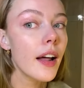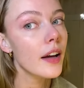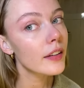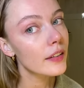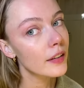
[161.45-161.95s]

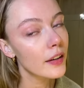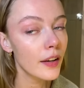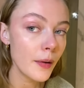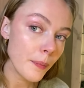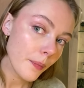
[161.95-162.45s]
nice
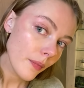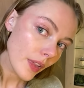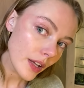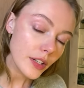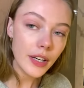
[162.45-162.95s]

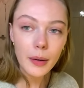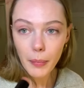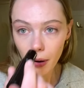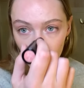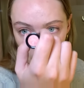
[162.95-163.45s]

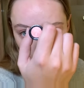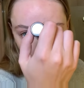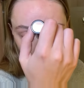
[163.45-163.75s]
cheekbone.